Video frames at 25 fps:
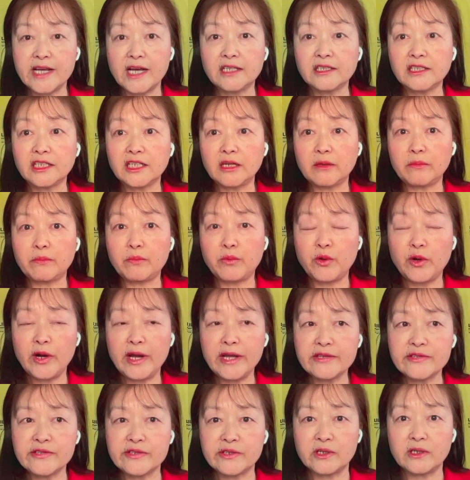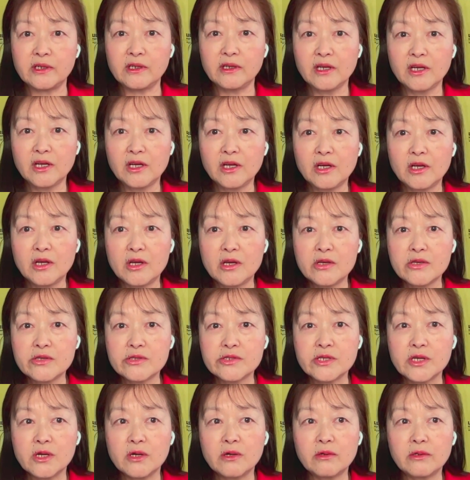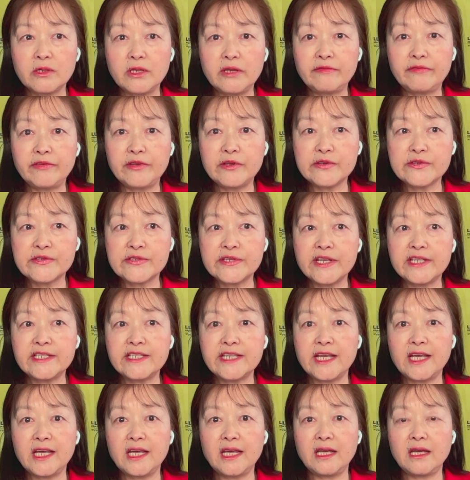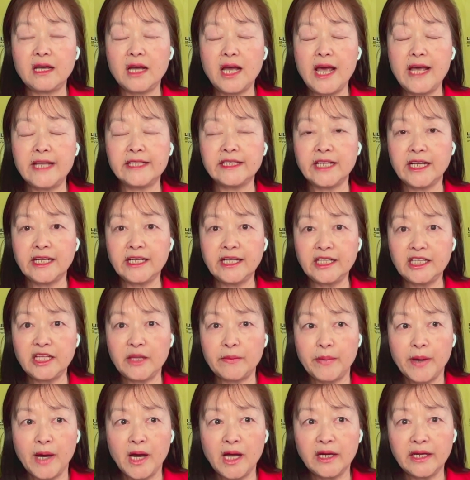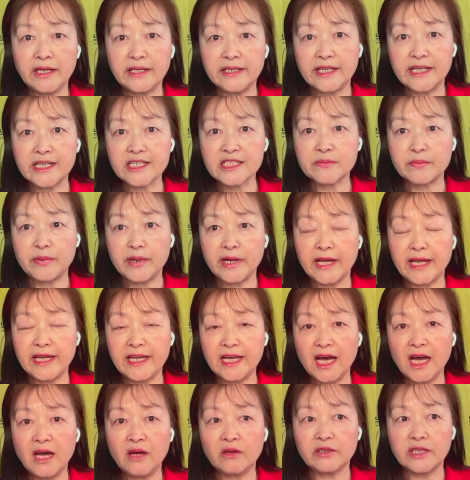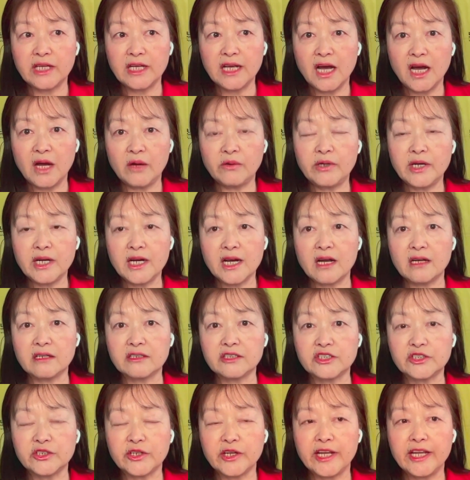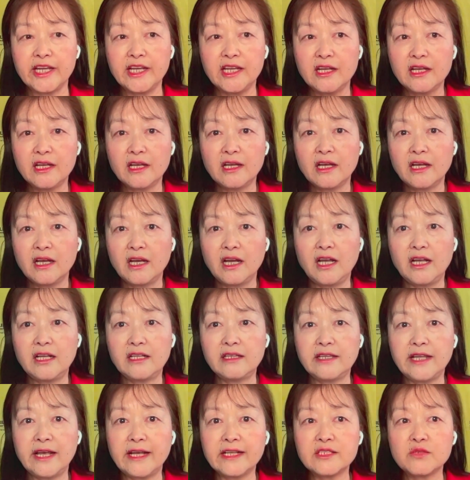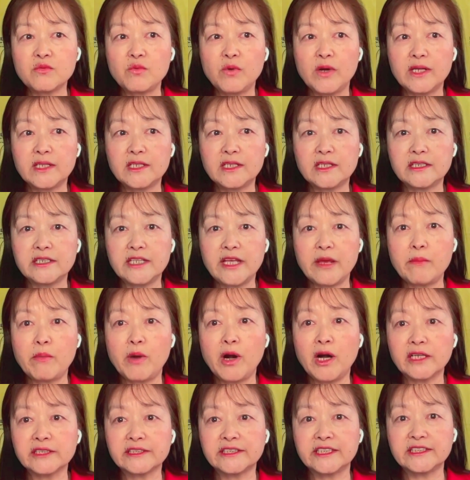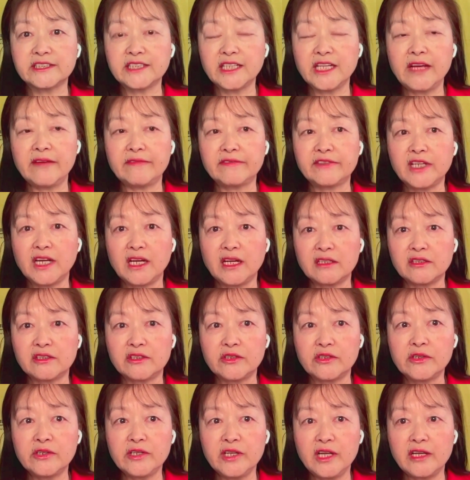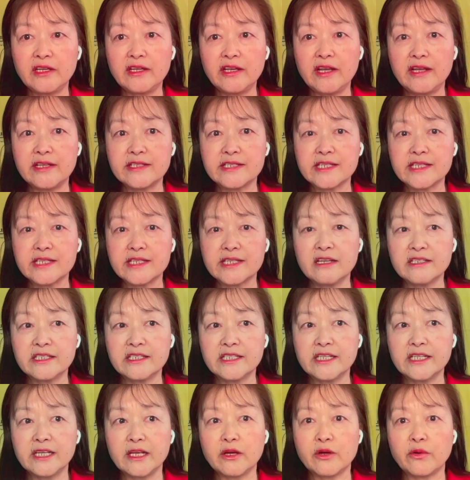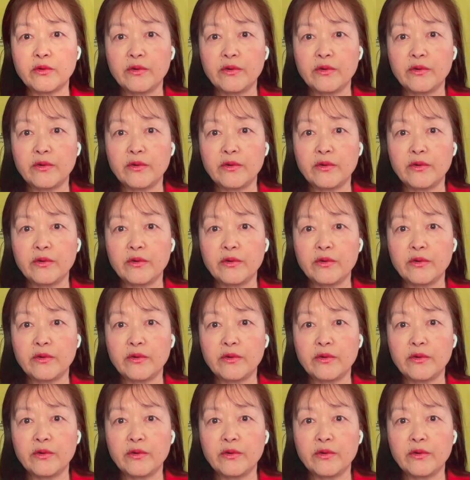is under oppressor. So if you see the identity politics playing out in our country, and that's what the Marxist left are doing, is constantly